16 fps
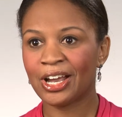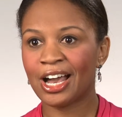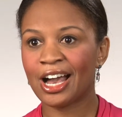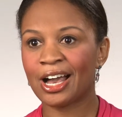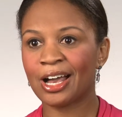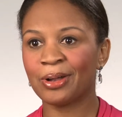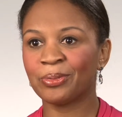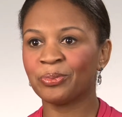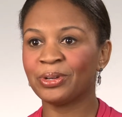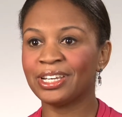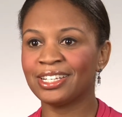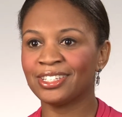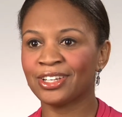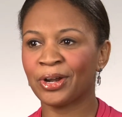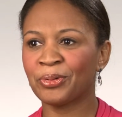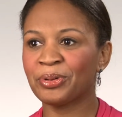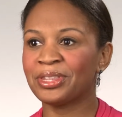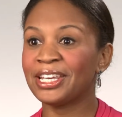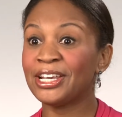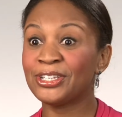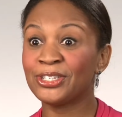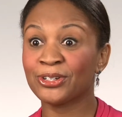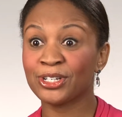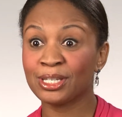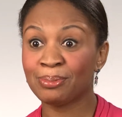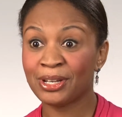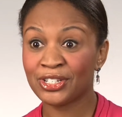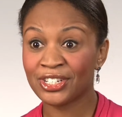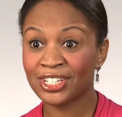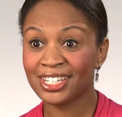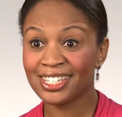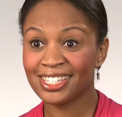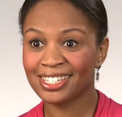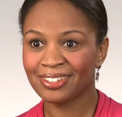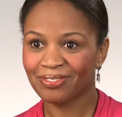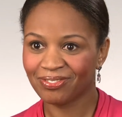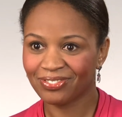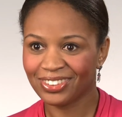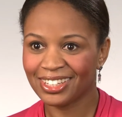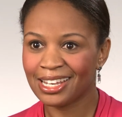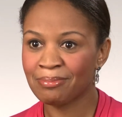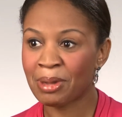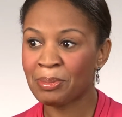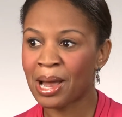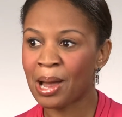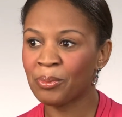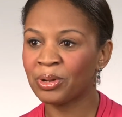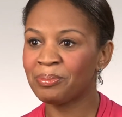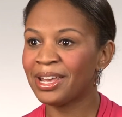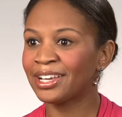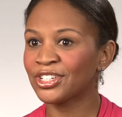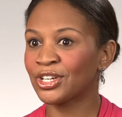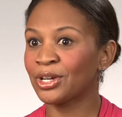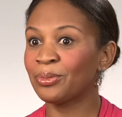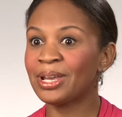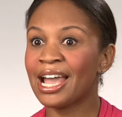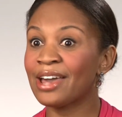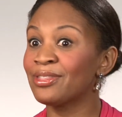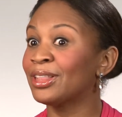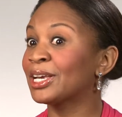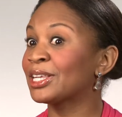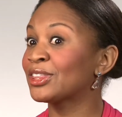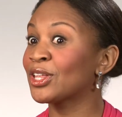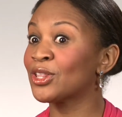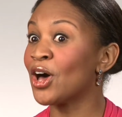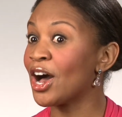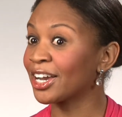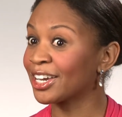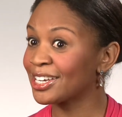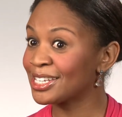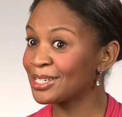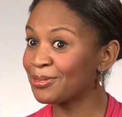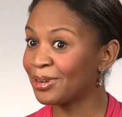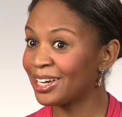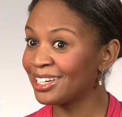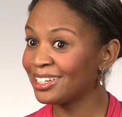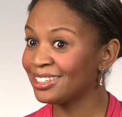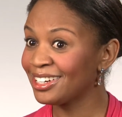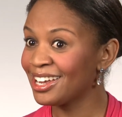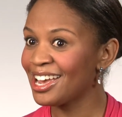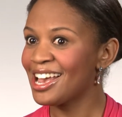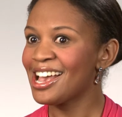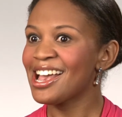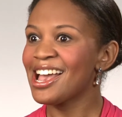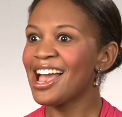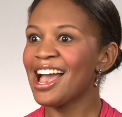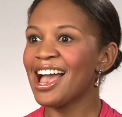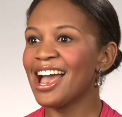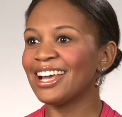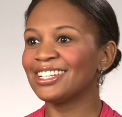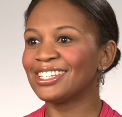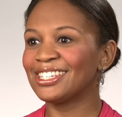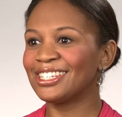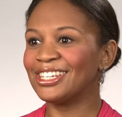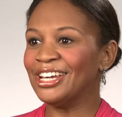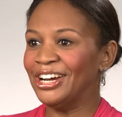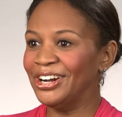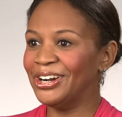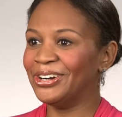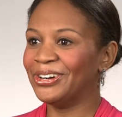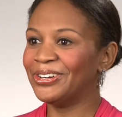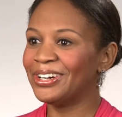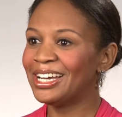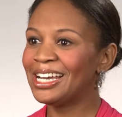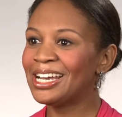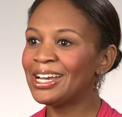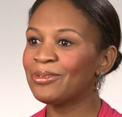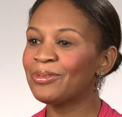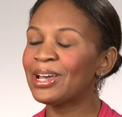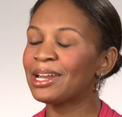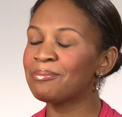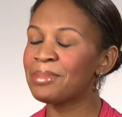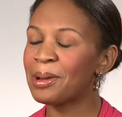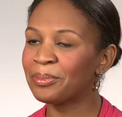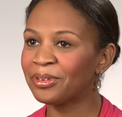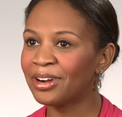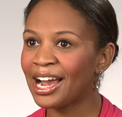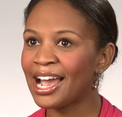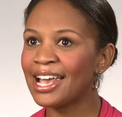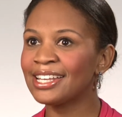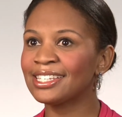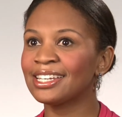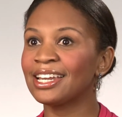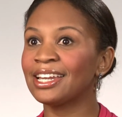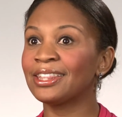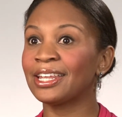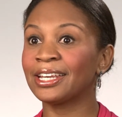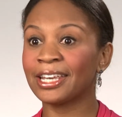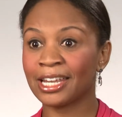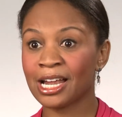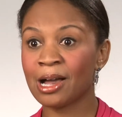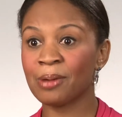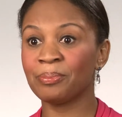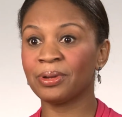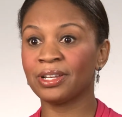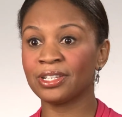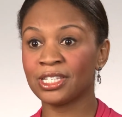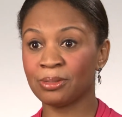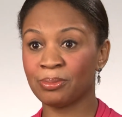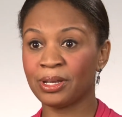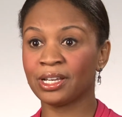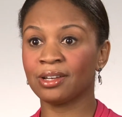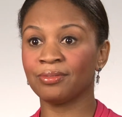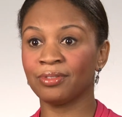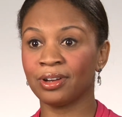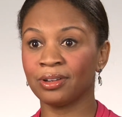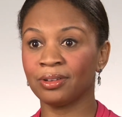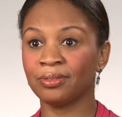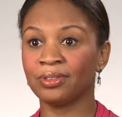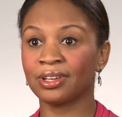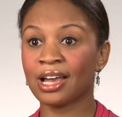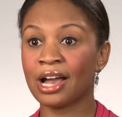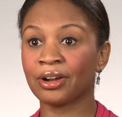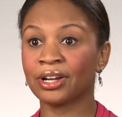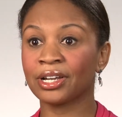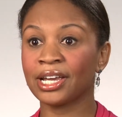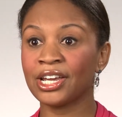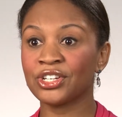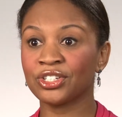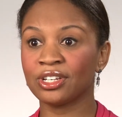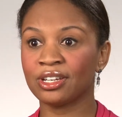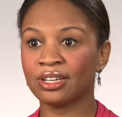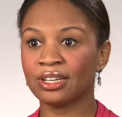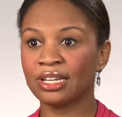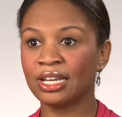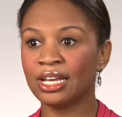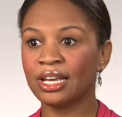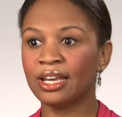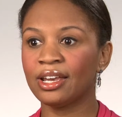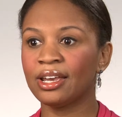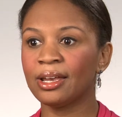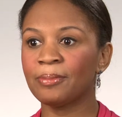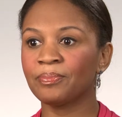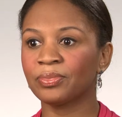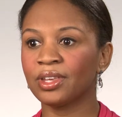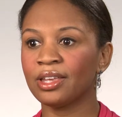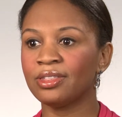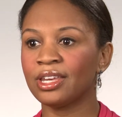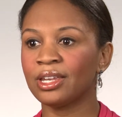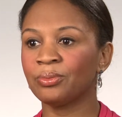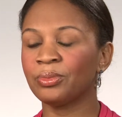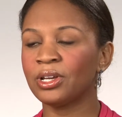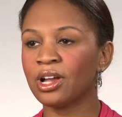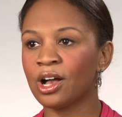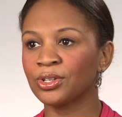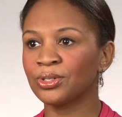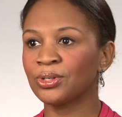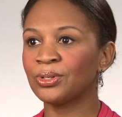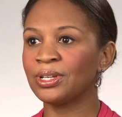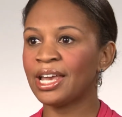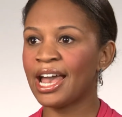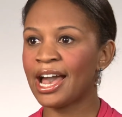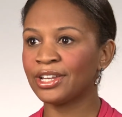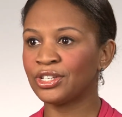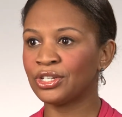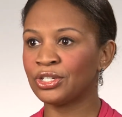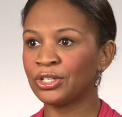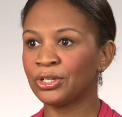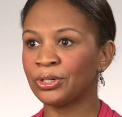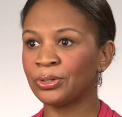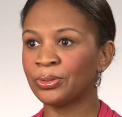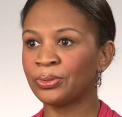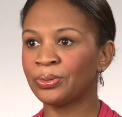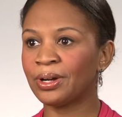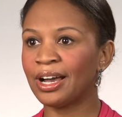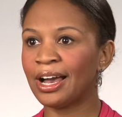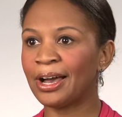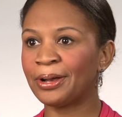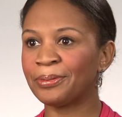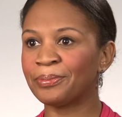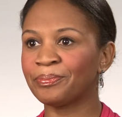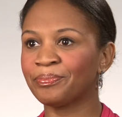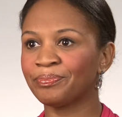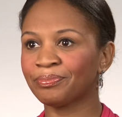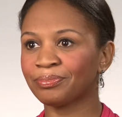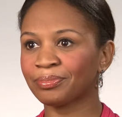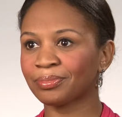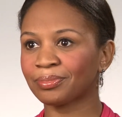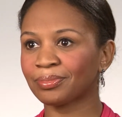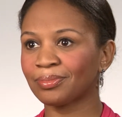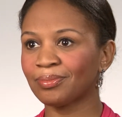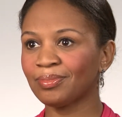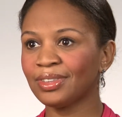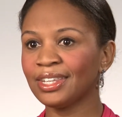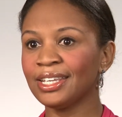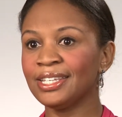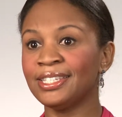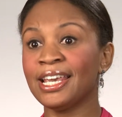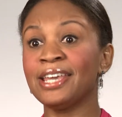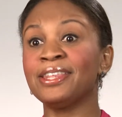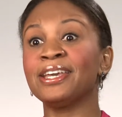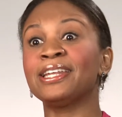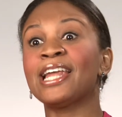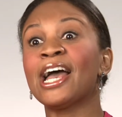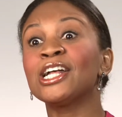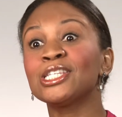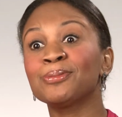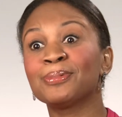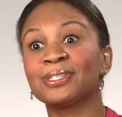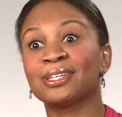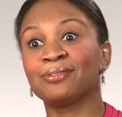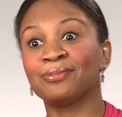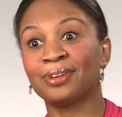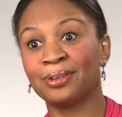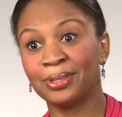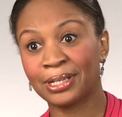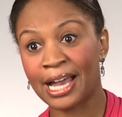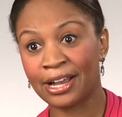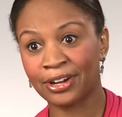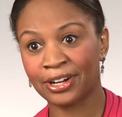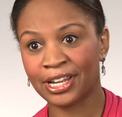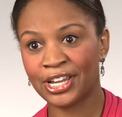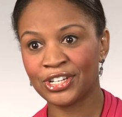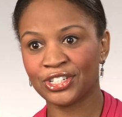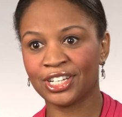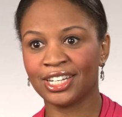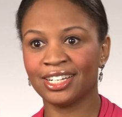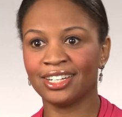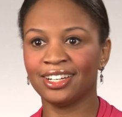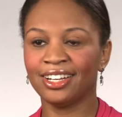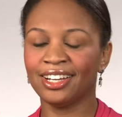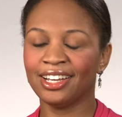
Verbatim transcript: Um, we started with Easter speeches, and my mom would make sure we had like the longest one. And so we had to memorize it and then get up and speak in front of the congregation. And then we also had to do um, say the announcements in front of the congregation.